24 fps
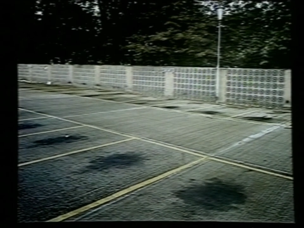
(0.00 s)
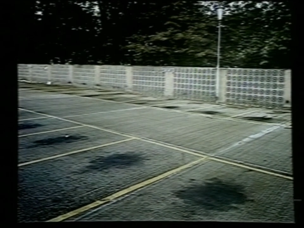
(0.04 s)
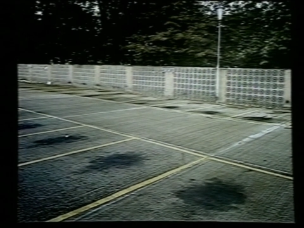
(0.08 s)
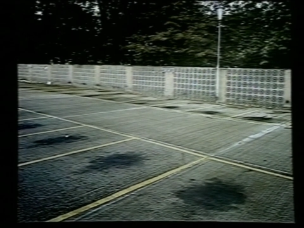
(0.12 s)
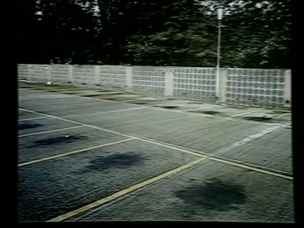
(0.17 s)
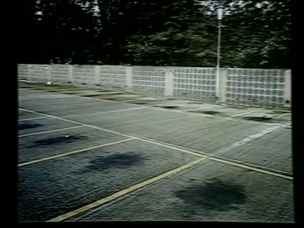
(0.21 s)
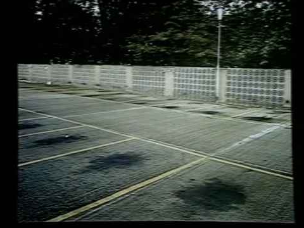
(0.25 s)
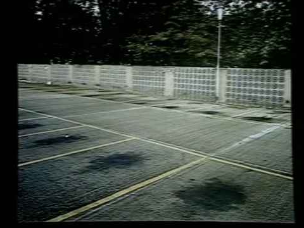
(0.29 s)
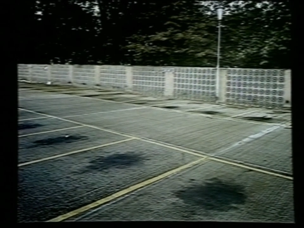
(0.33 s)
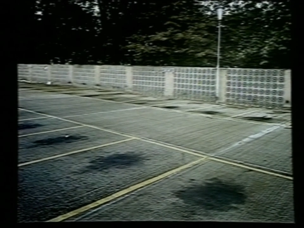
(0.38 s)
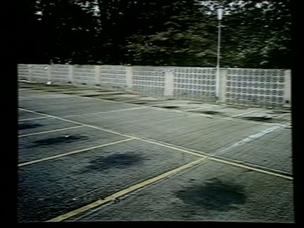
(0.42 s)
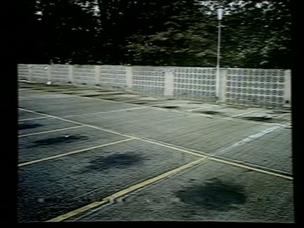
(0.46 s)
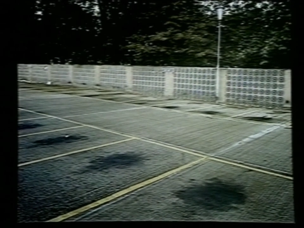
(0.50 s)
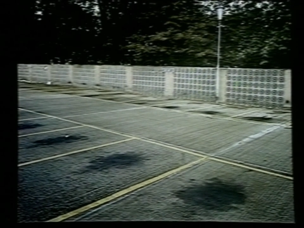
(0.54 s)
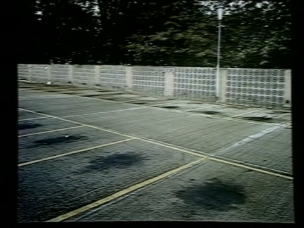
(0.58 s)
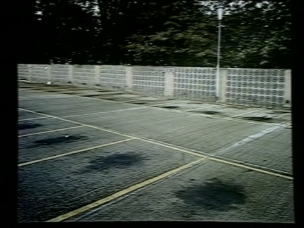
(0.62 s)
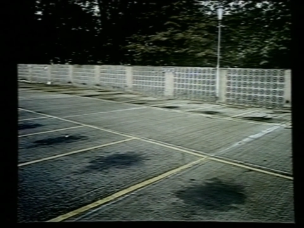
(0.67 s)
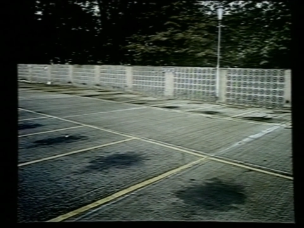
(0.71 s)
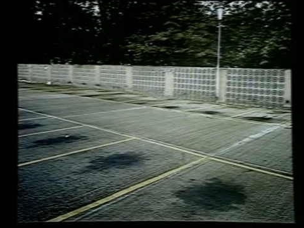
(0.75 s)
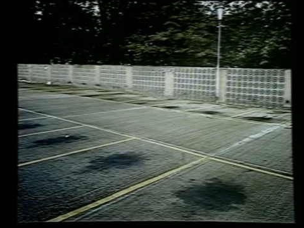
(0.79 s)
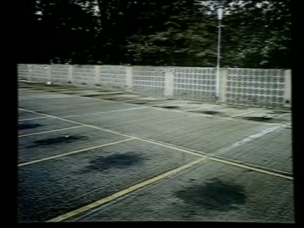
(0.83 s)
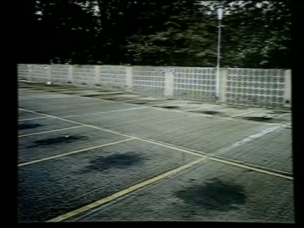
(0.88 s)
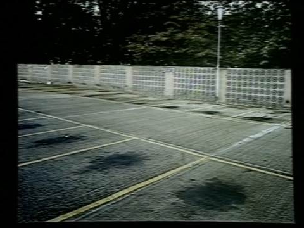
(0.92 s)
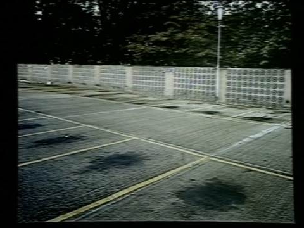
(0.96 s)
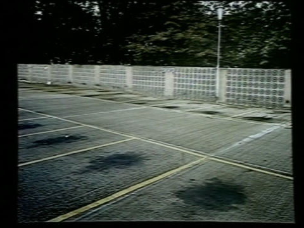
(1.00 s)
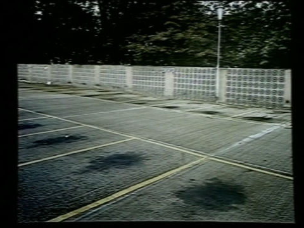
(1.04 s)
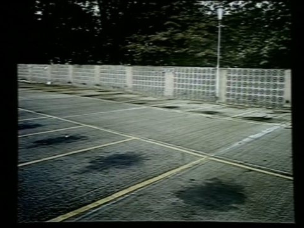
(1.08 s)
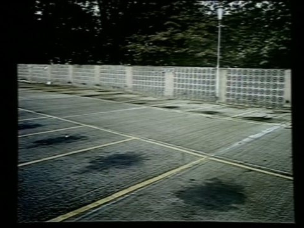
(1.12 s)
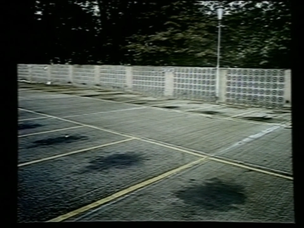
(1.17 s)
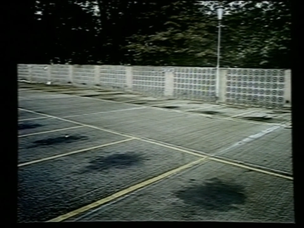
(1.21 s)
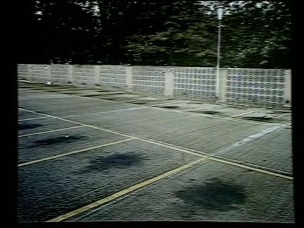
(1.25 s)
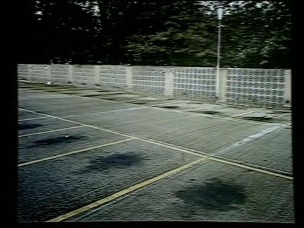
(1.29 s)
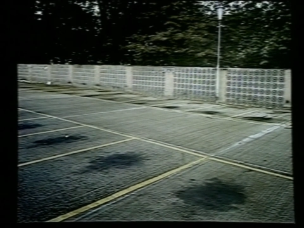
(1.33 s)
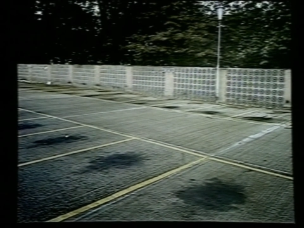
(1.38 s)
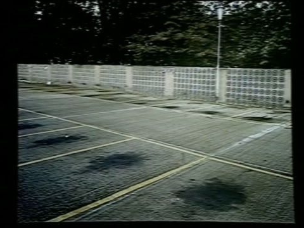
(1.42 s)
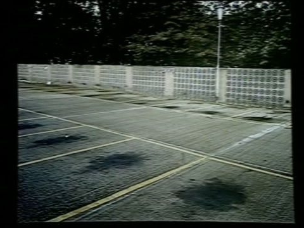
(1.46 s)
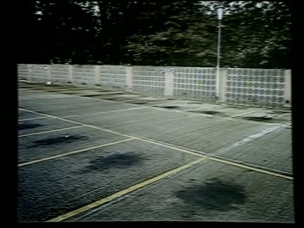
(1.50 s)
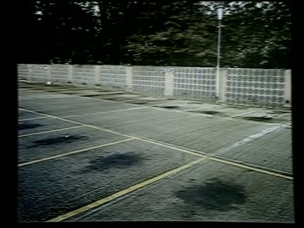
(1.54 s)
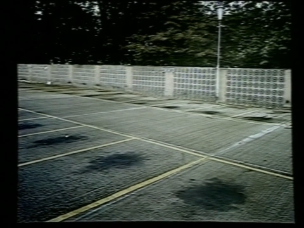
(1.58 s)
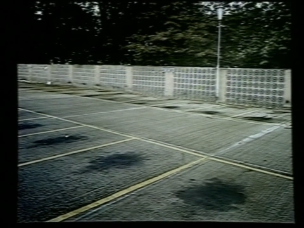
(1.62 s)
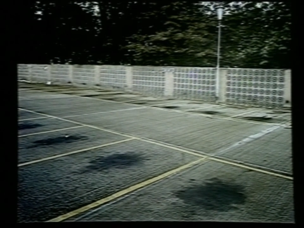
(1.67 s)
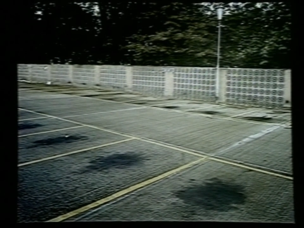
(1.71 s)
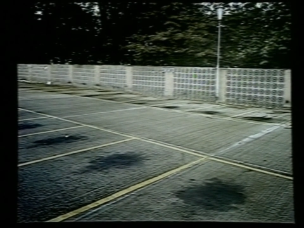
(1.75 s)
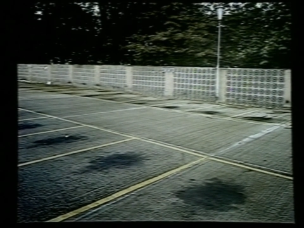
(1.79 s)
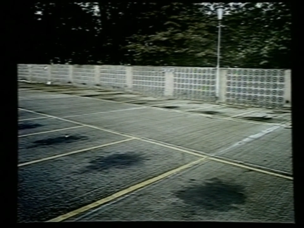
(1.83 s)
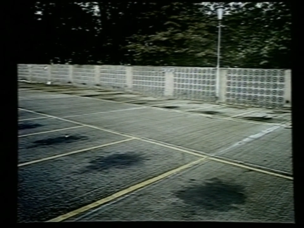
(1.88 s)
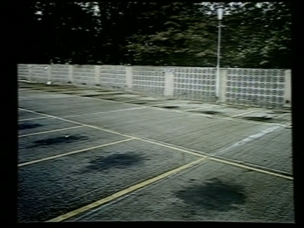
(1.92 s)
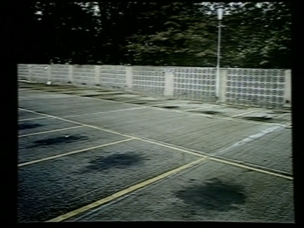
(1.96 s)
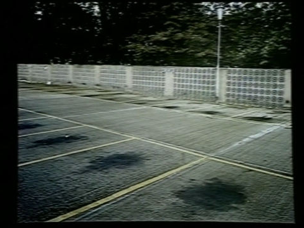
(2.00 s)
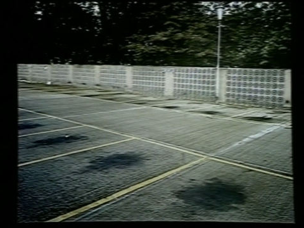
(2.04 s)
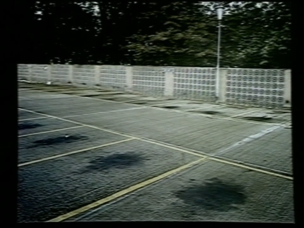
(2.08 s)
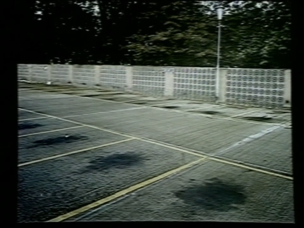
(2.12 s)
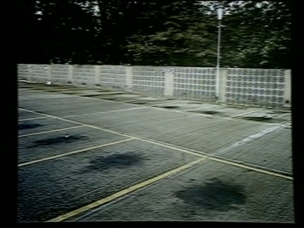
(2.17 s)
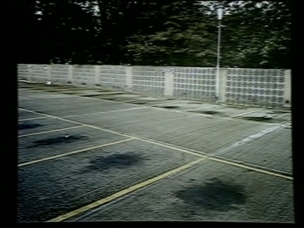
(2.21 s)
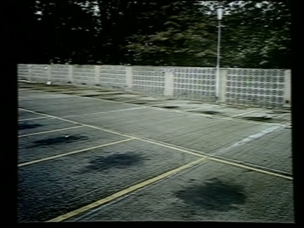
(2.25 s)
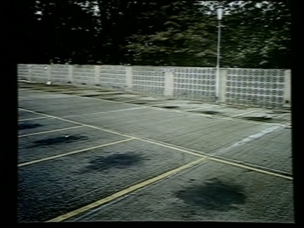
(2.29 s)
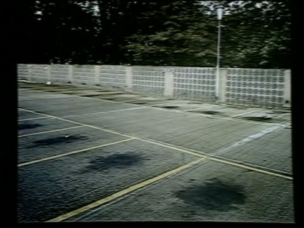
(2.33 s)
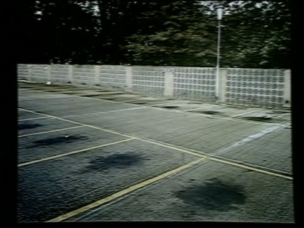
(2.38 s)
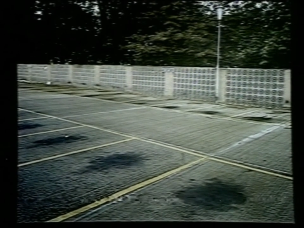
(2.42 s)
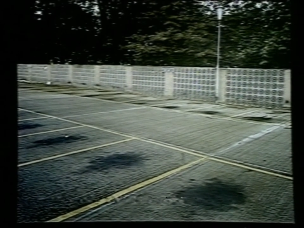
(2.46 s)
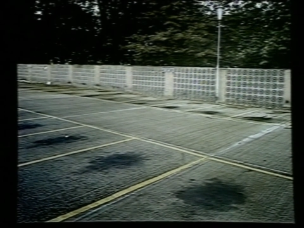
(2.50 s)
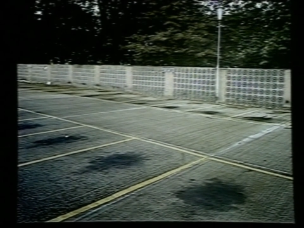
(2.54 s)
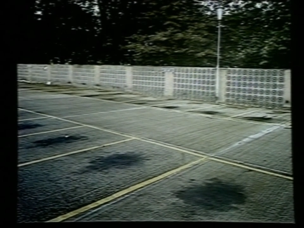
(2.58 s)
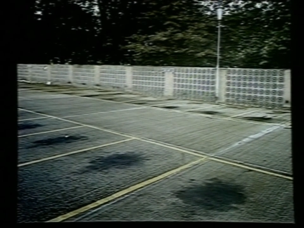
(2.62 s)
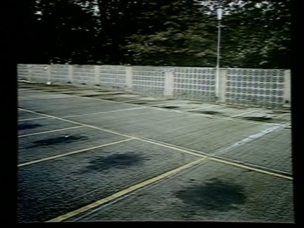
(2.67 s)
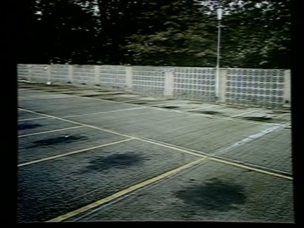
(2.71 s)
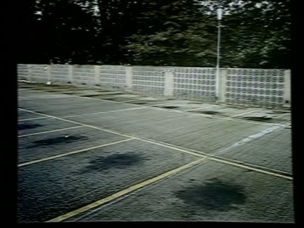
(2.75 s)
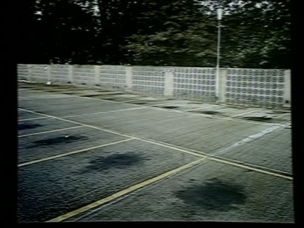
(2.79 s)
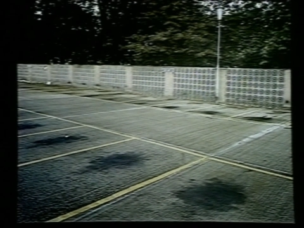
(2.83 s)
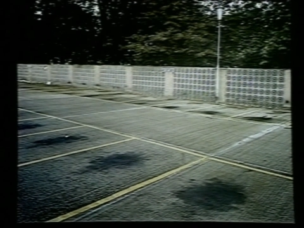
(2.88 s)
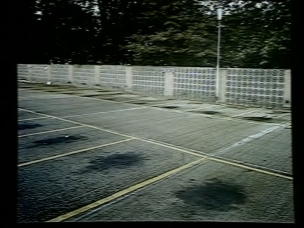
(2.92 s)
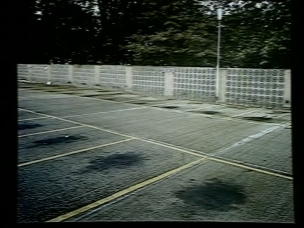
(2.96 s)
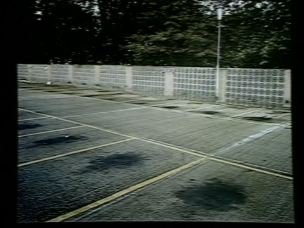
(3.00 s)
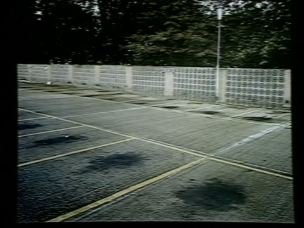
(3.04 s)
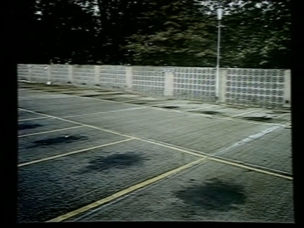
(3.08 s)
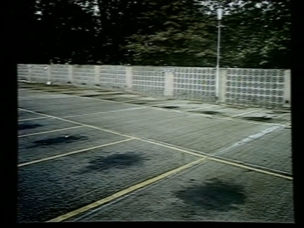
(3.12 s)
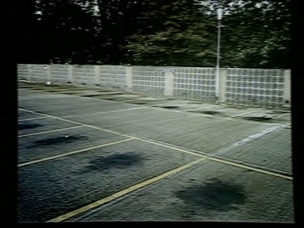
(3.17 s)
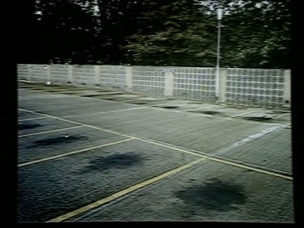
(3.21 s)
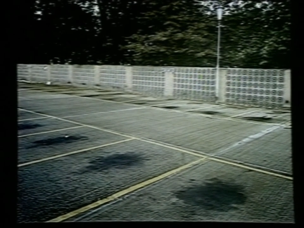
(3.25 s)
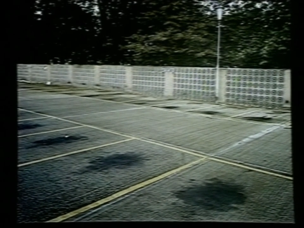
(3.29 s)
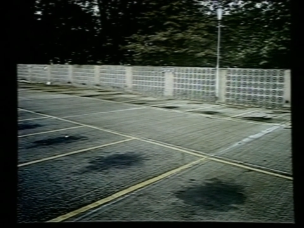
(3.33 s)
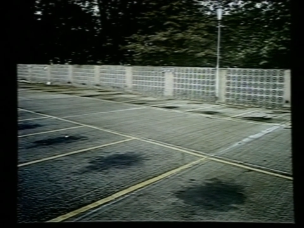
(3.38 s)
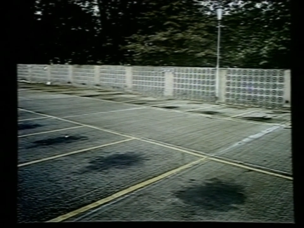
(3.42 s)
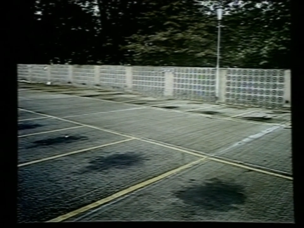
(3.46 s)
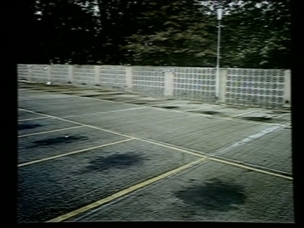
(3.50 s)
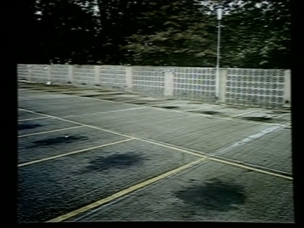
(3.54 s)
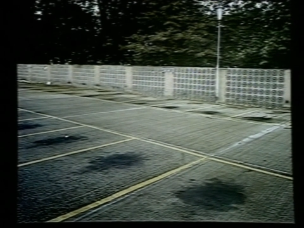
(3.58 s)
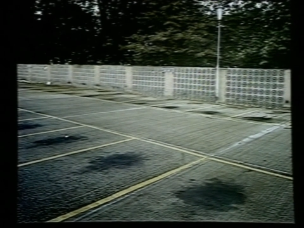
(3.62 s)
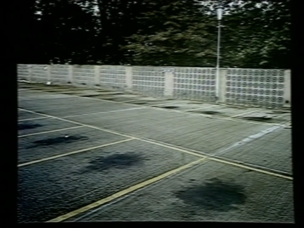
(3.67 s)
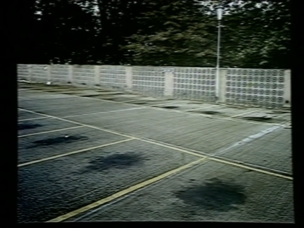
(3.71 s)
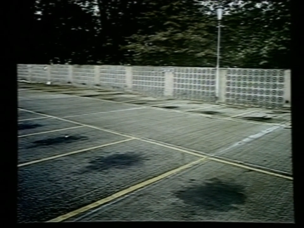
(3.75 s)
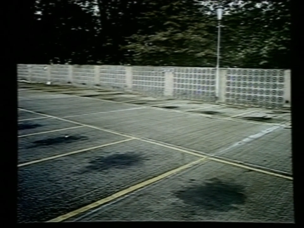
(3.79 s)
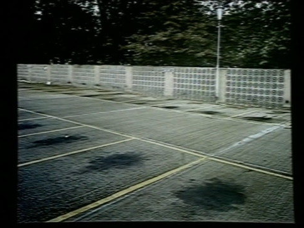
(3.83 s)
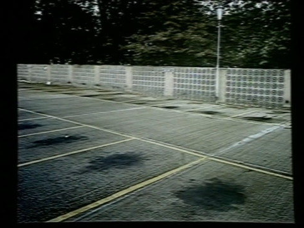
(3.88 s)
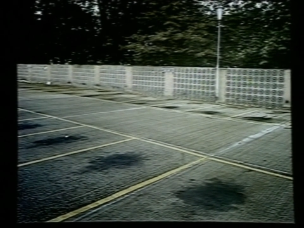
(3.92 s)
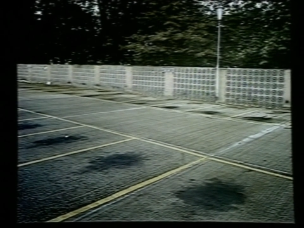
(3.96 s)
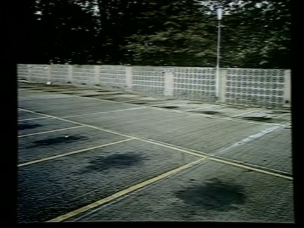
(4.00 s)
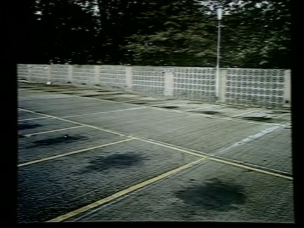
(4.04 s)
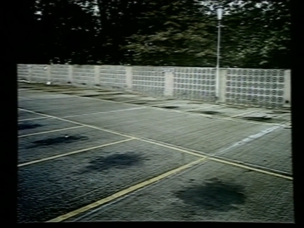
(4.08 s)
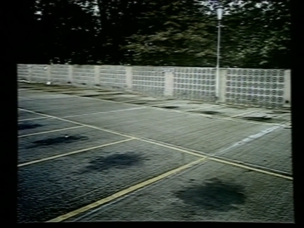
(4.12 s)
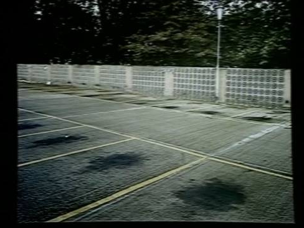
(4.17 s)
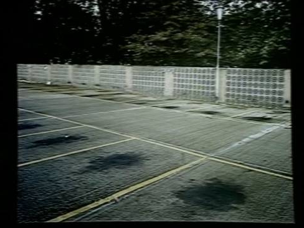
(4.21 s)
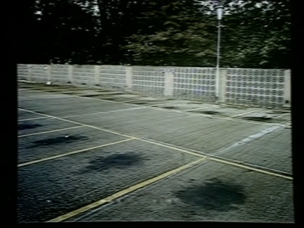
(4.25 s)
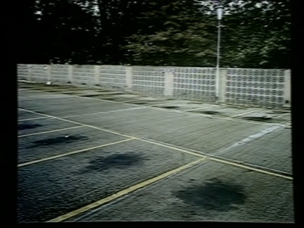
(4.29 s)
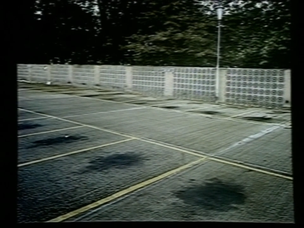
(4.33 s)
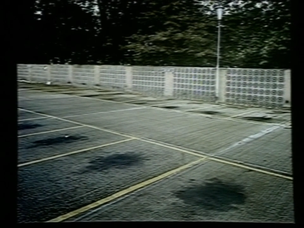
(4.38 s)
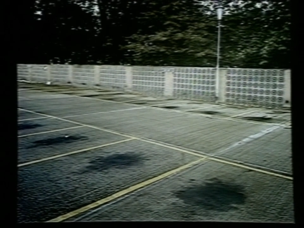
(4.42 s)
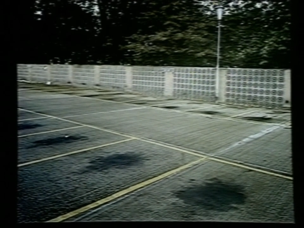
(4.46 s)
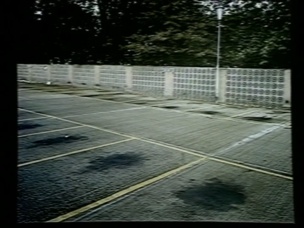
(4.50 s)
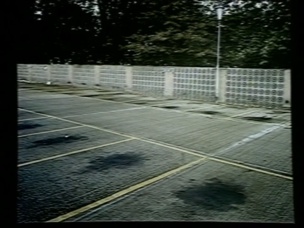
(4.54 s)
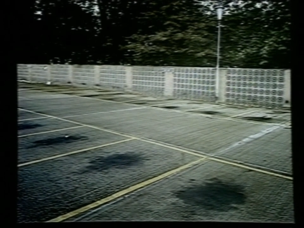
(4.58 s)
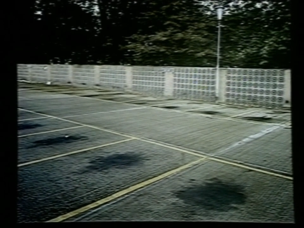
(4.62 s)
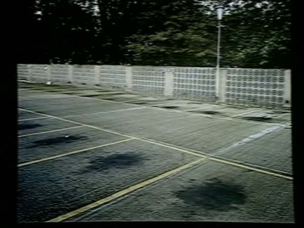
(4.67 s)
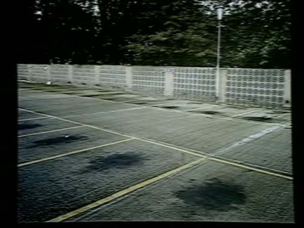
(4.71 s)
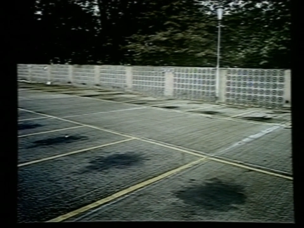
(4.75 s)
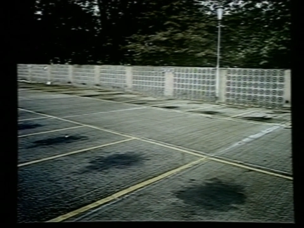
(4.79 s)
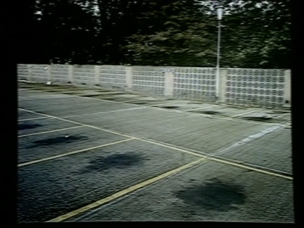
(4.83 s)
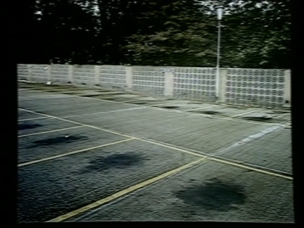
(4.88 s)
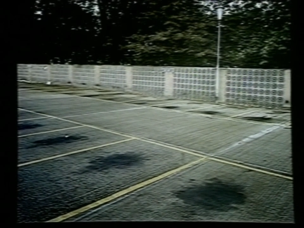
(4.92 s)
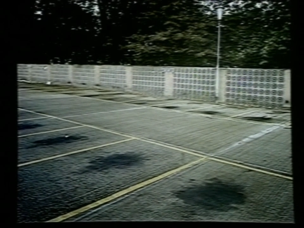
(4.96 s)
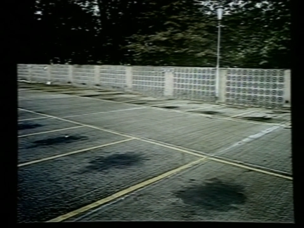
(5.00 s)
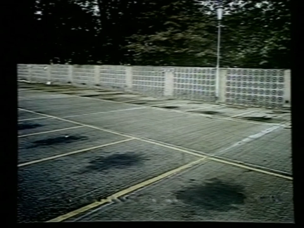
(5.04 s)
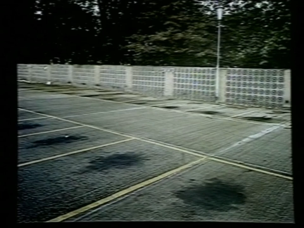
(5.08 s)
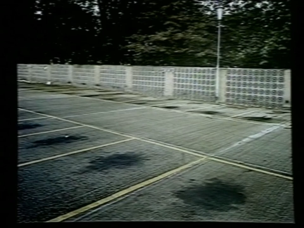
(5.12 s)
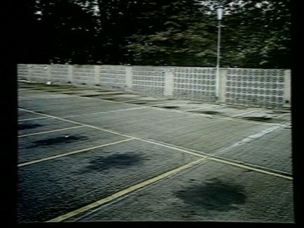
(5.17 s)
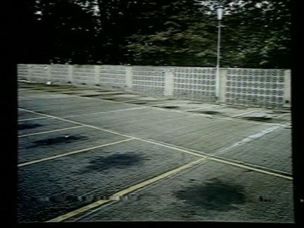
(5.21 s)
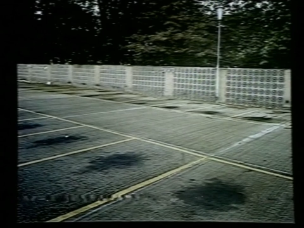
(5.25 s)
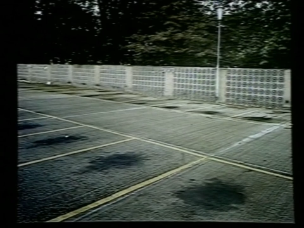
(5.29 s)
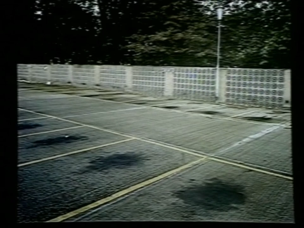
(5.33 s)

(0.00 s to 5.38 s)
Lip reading: [unreadable: no face in view]